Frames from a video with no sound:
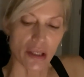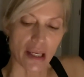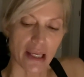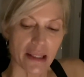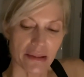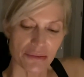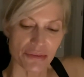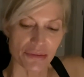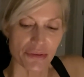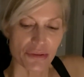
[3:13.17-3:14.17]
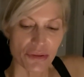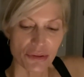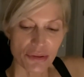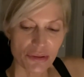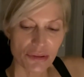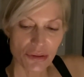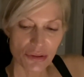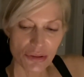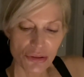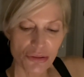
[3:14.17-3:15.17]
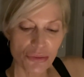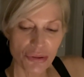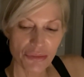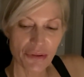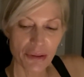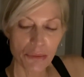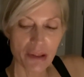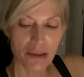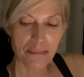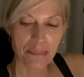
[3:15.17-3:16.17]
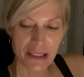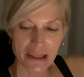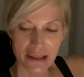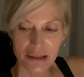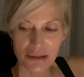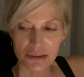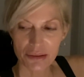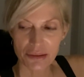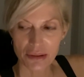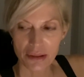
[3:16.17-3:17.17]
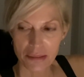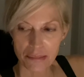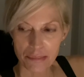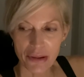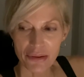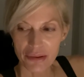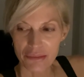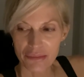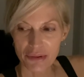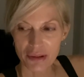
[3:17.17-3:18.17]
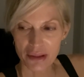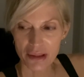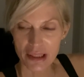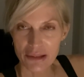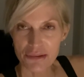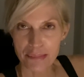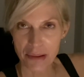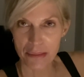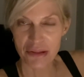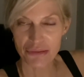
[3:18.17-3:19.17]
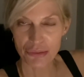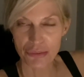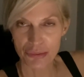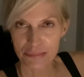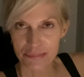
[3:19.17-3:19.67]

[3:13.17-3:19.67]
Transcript: And you could very well be um, part of a, an experimental group